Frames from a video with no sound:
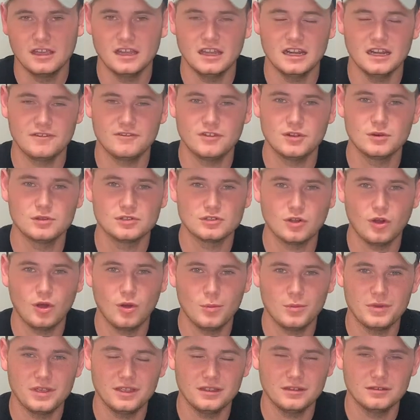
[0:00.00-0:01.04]
And if you'd have
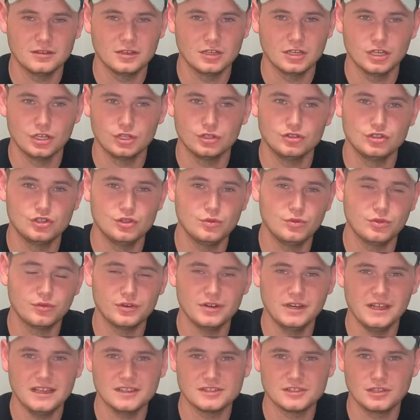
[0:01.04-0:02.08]
told me two, three
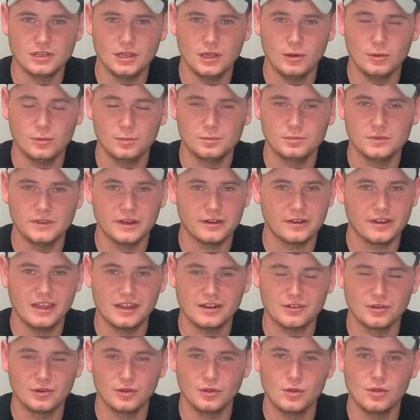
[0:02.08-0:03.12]
days ago, Derrick
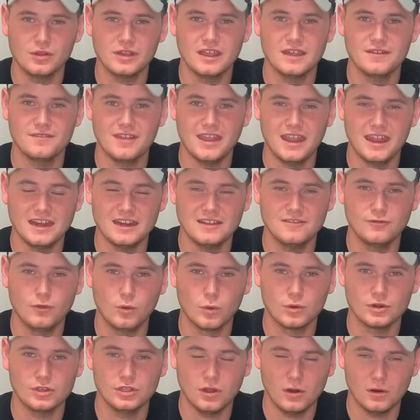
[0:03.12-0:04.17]
Henry will only have
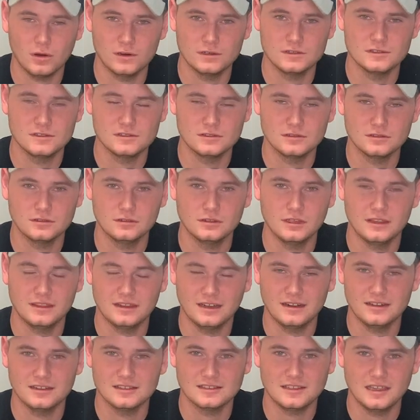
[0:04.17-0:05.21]
84 yards at the
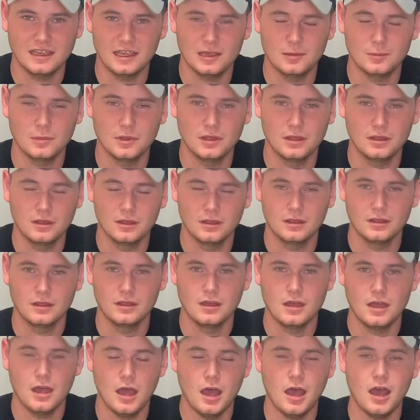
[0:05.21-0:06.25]
end of this game,
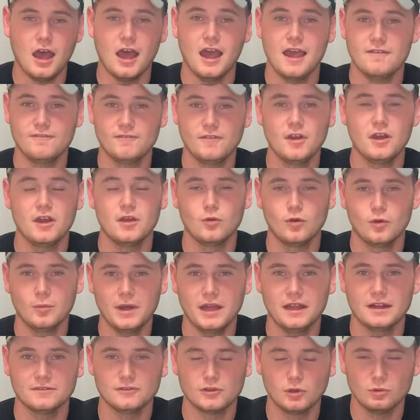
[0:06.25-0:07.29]
I very well
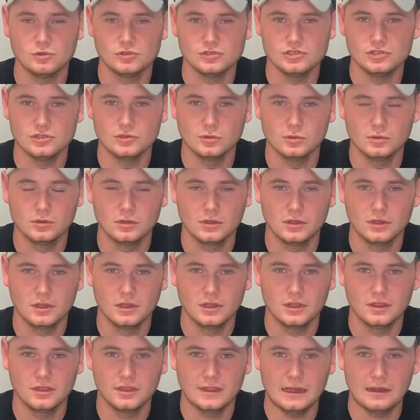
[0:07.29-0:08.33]
might have told you
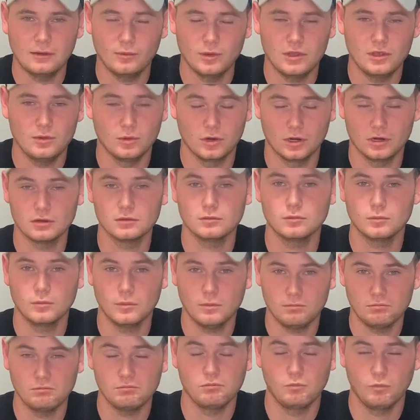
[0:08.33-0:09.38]
that we were
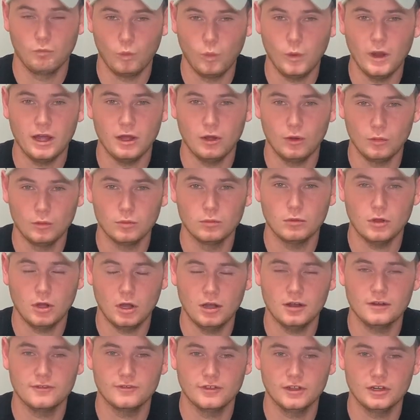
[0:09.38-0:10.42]
well
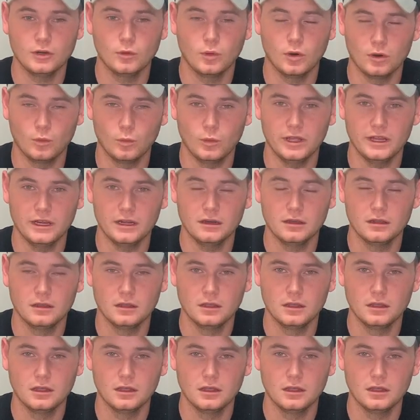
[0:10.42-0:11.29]
off into our win.